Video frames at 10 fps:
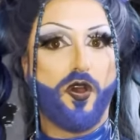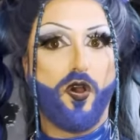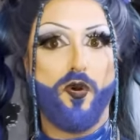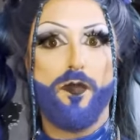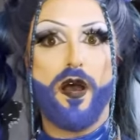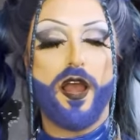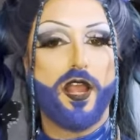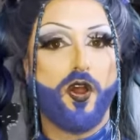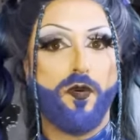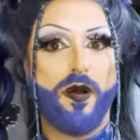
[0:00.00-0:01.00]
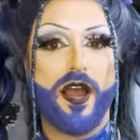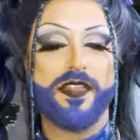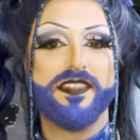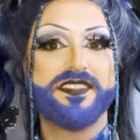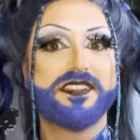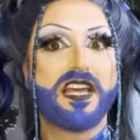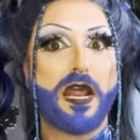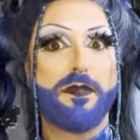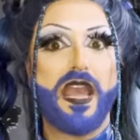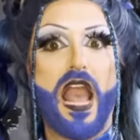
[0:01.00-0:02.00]
Oh my, oh my, this is
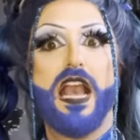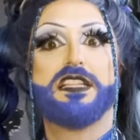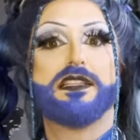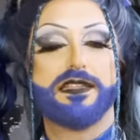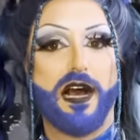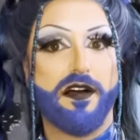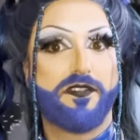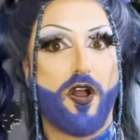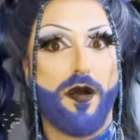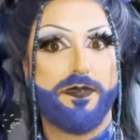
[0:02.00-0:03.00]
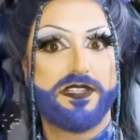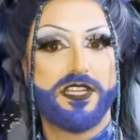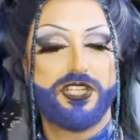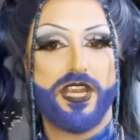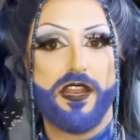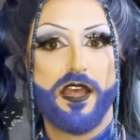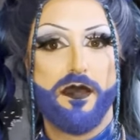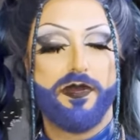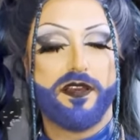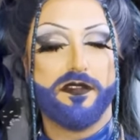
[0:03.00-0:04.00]
gonna be a tough competition
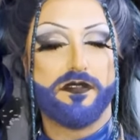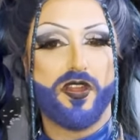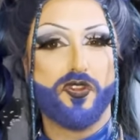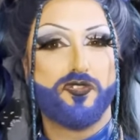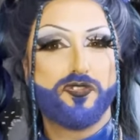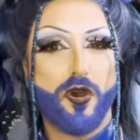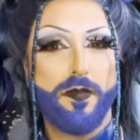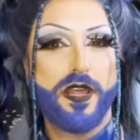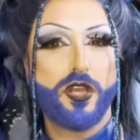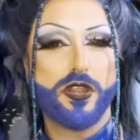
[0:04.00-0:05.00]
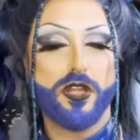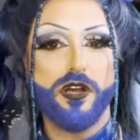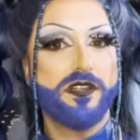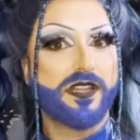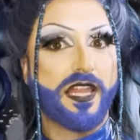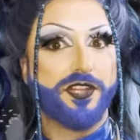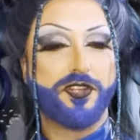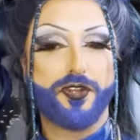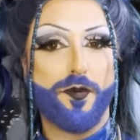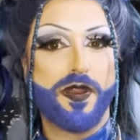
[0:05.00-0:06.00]
because so many good looks and
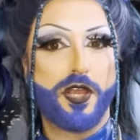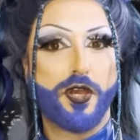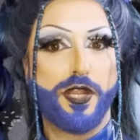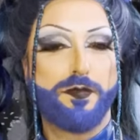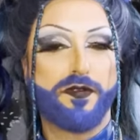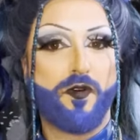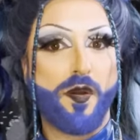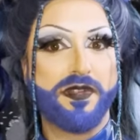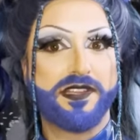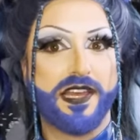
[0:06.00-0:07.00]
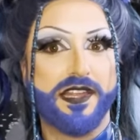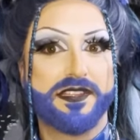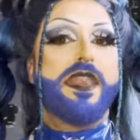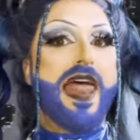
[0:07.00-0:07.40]
so many good performances.